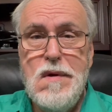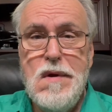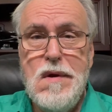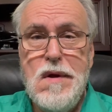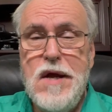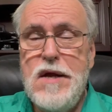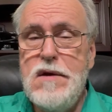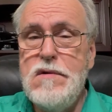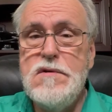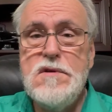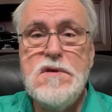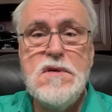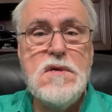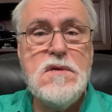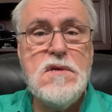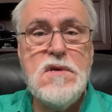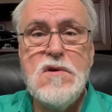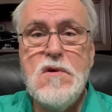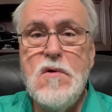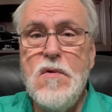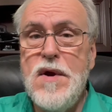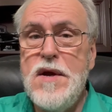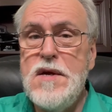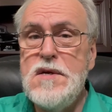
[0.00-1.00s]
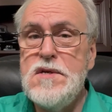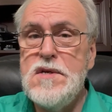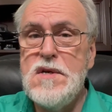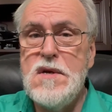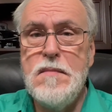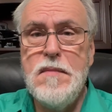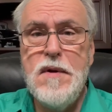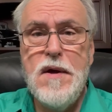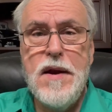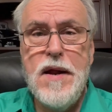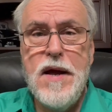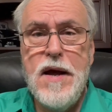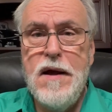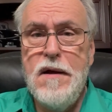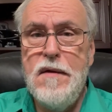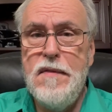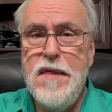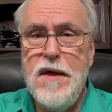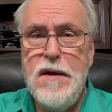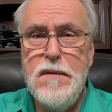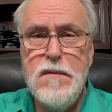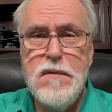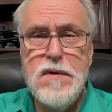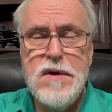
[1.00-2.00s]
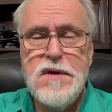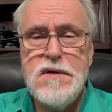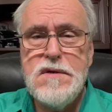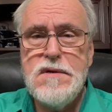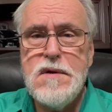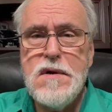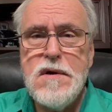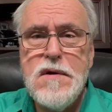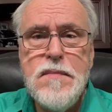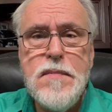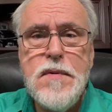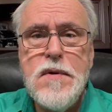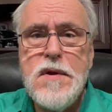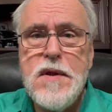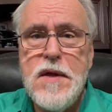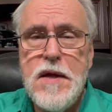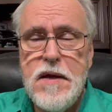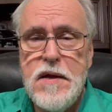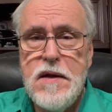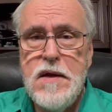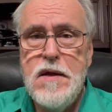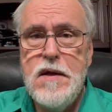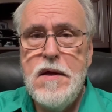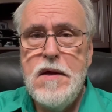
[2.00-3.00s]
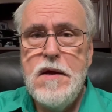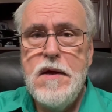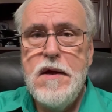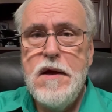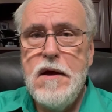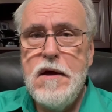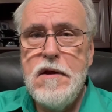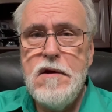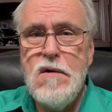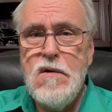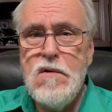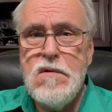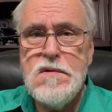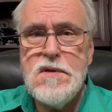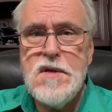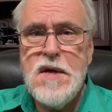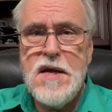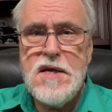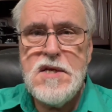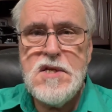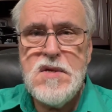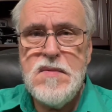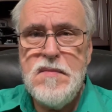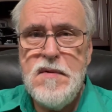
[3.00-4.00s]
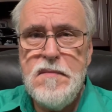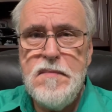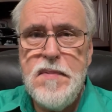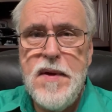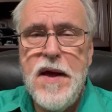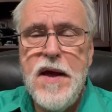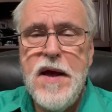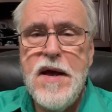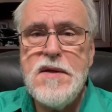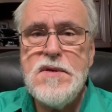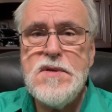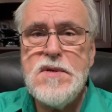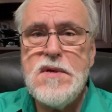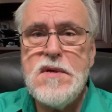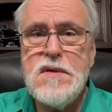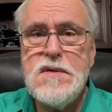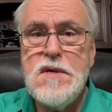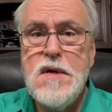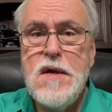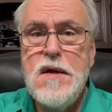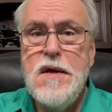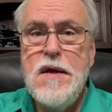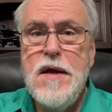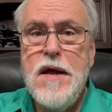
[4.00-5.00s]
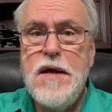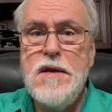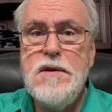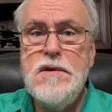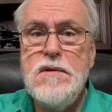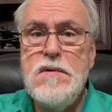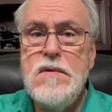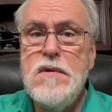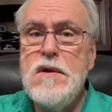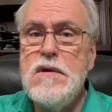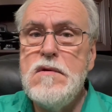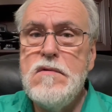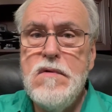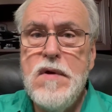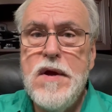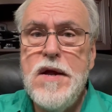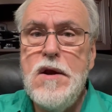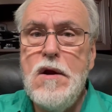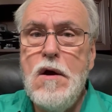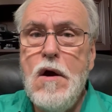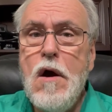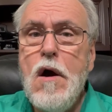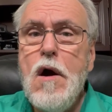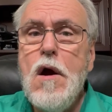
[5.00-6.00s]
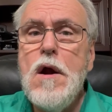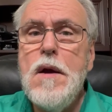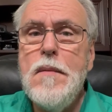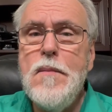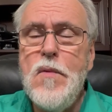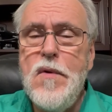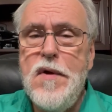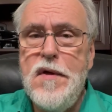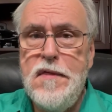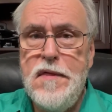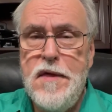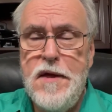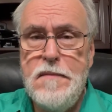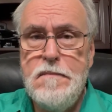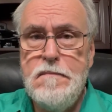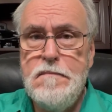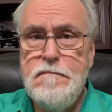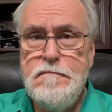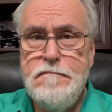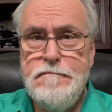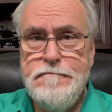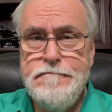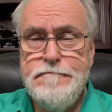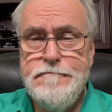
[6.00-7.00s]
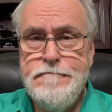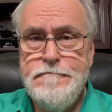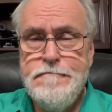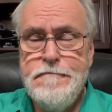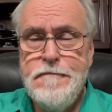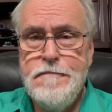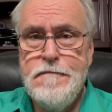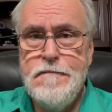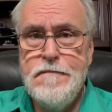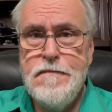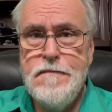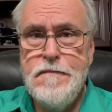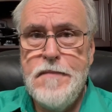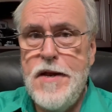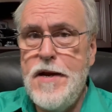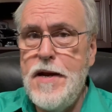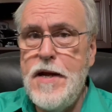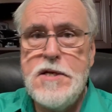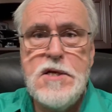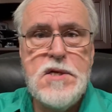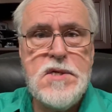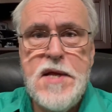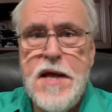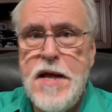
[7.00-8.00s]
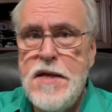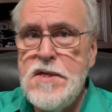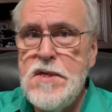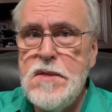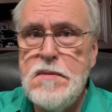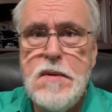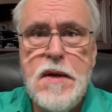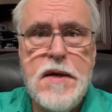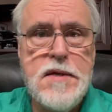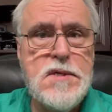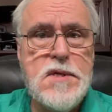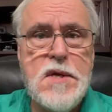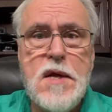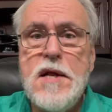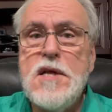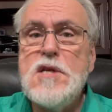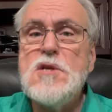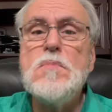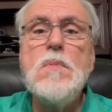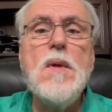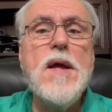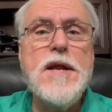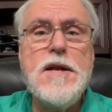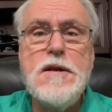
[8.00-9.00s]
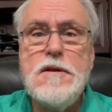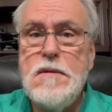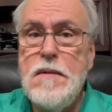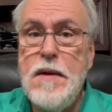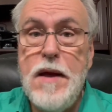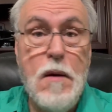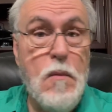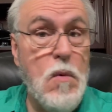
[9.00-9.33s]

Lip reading: And it was just a question about how they were interpreting an Old Testament passage and doing great harm with it. And I just asked, I said, explain it to you.